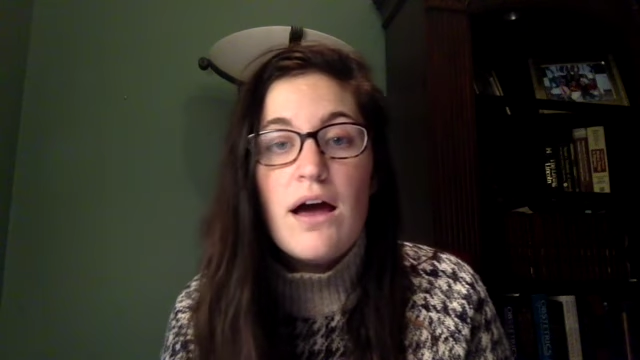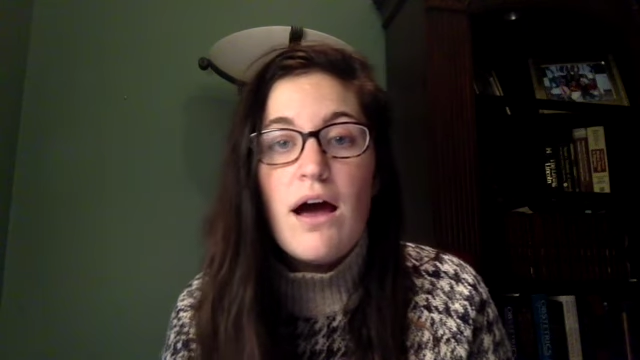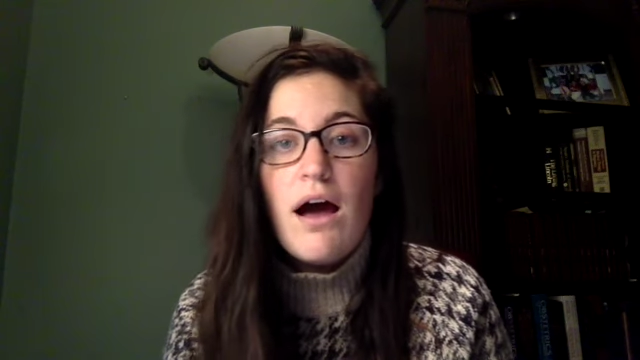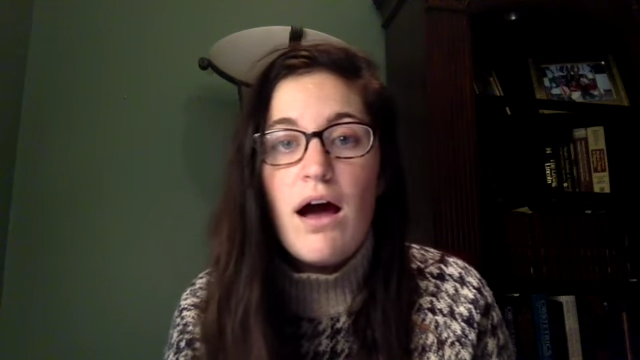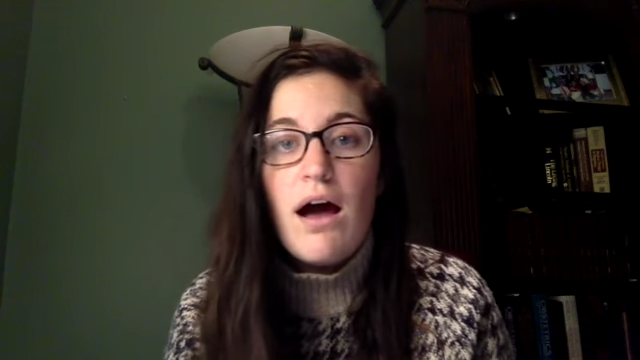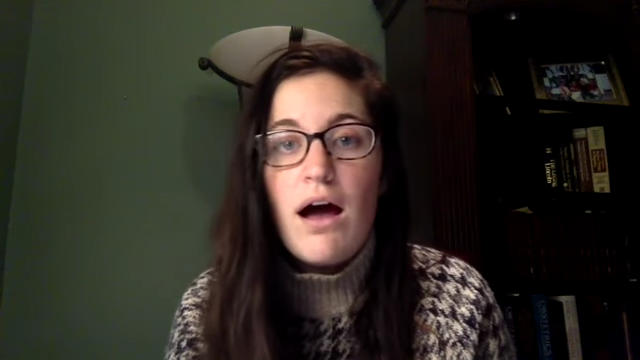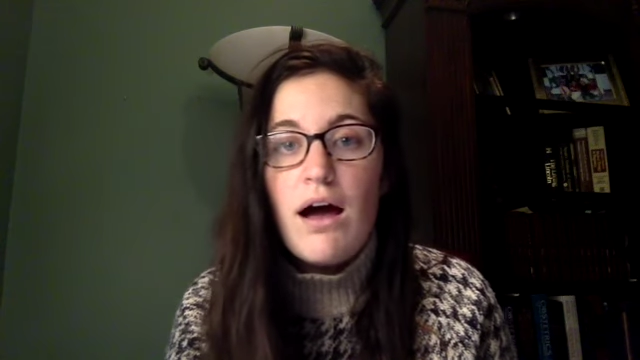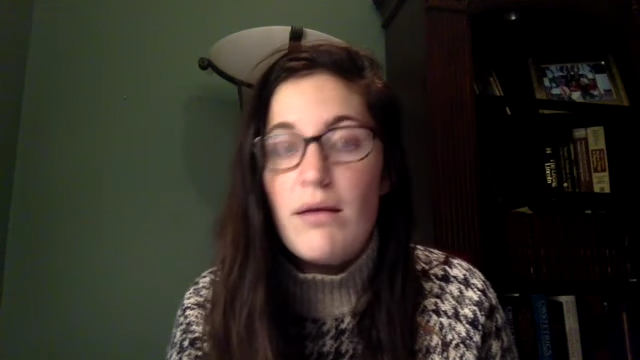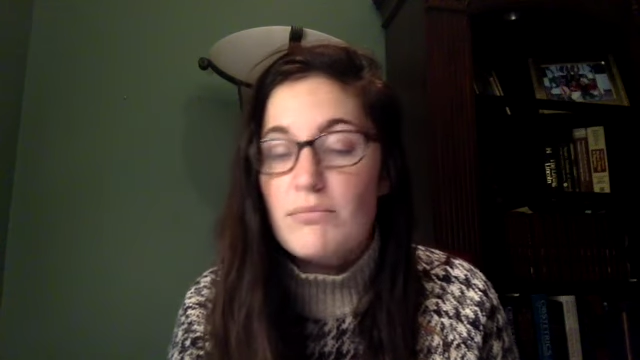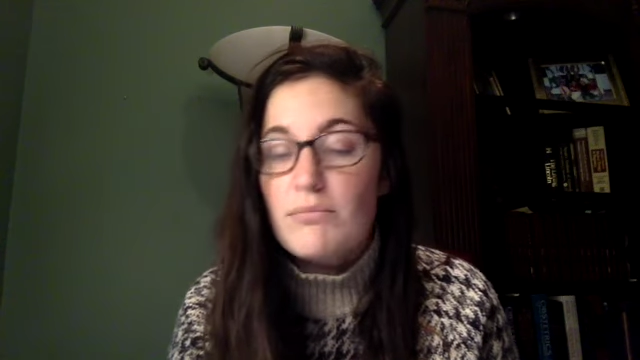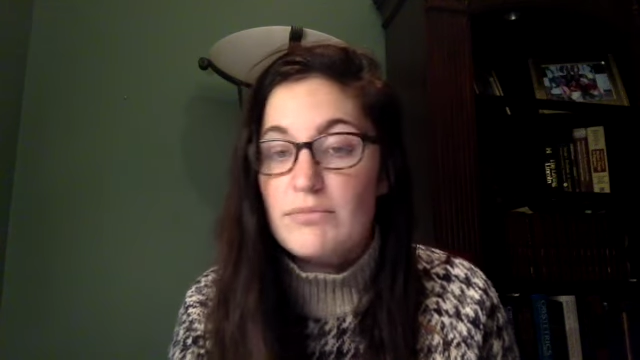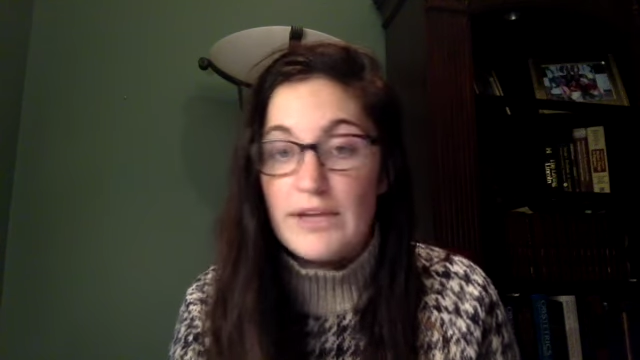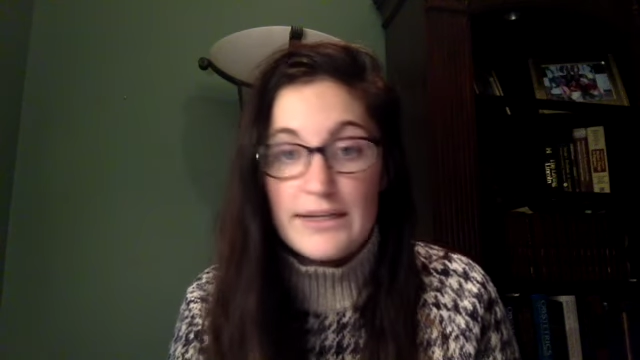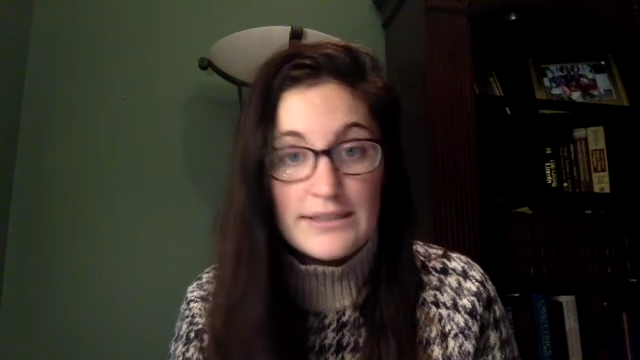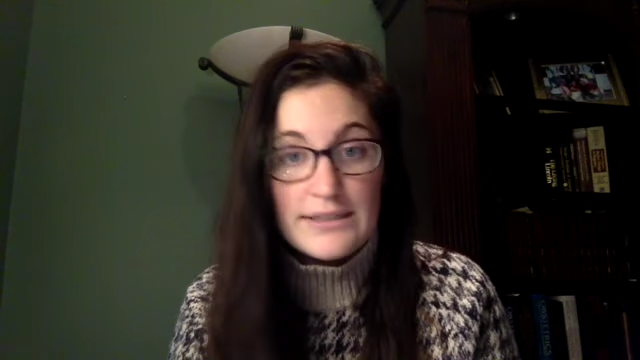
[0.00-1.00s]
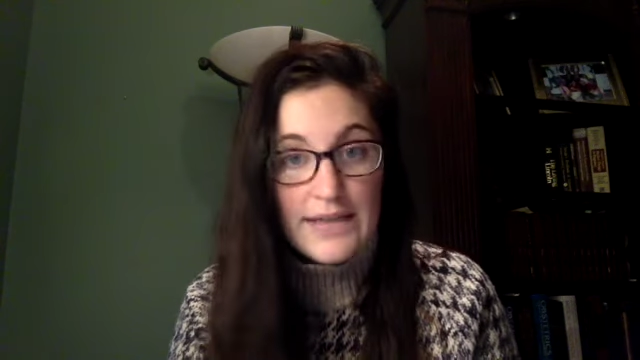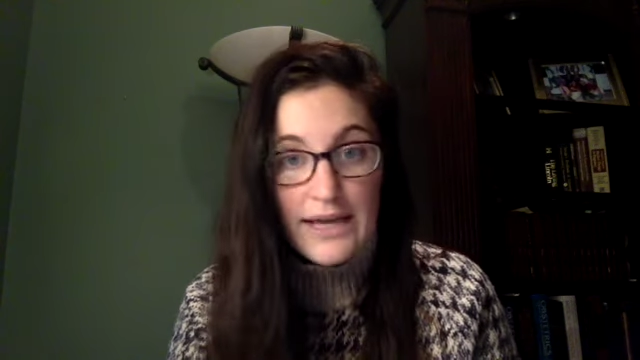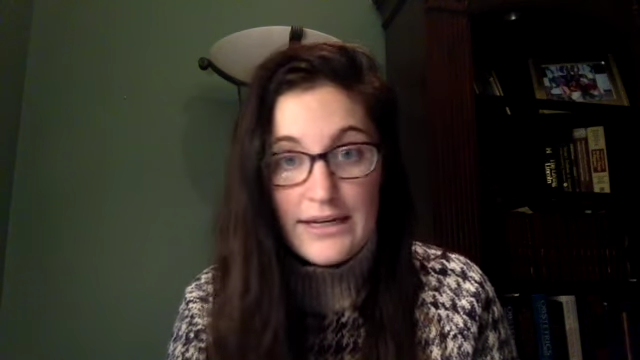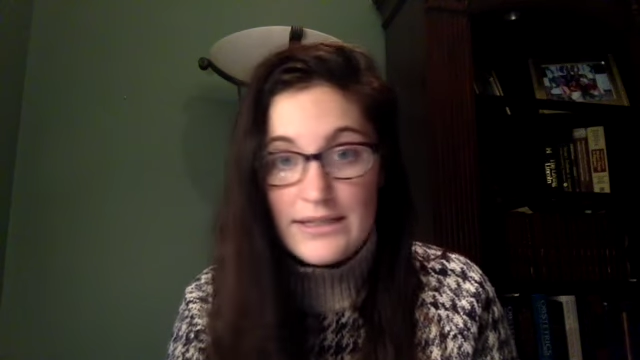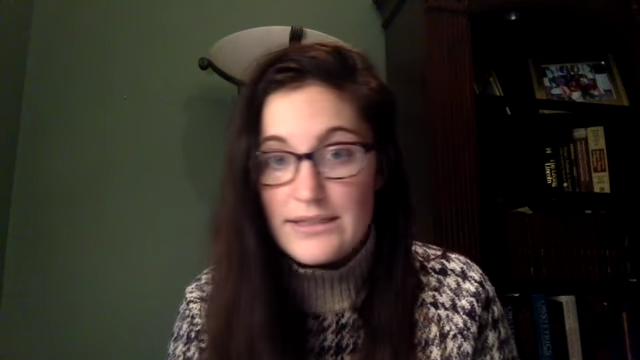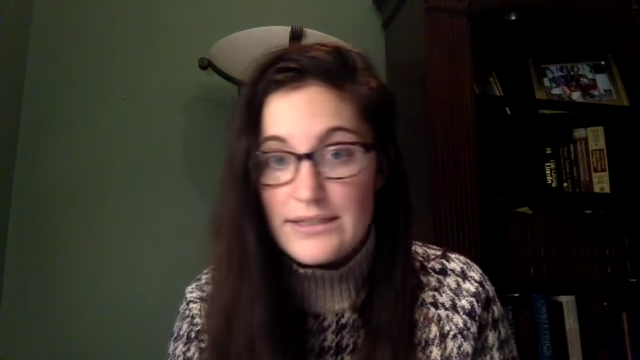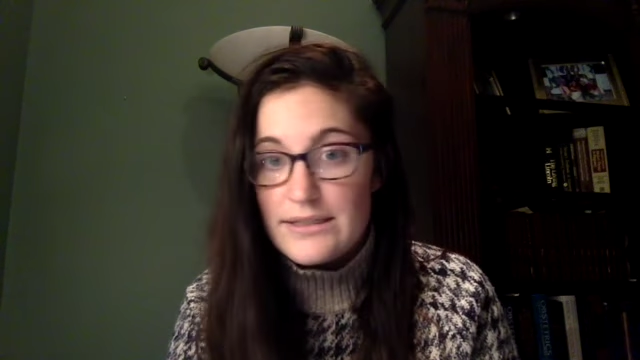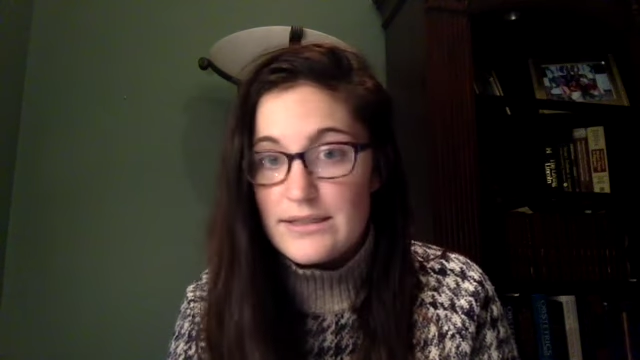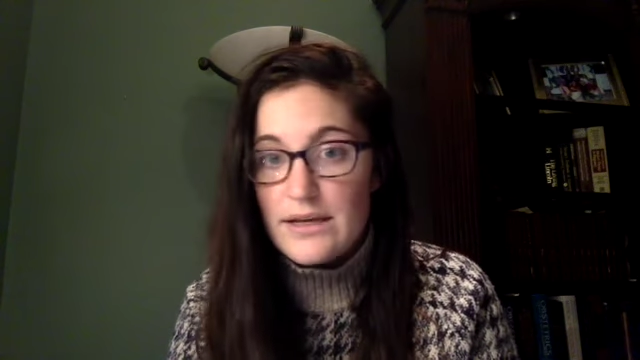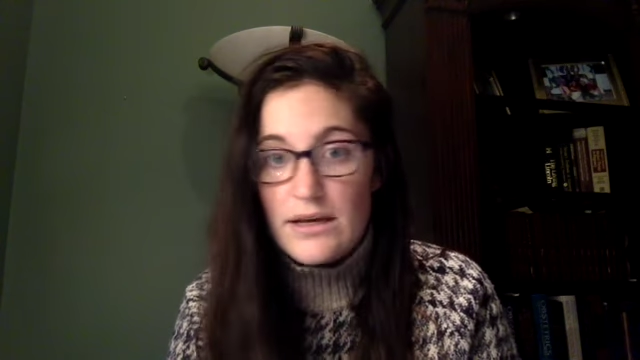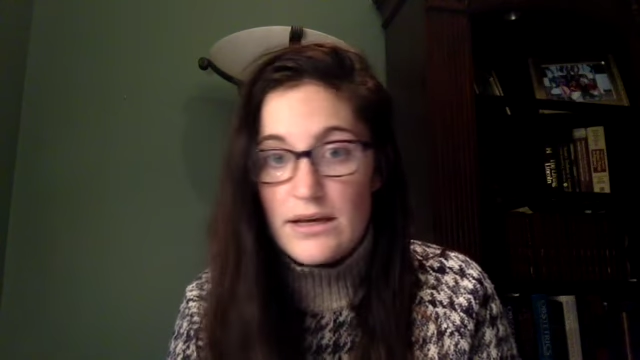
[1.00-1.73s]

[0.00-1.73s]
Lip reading: like tennis,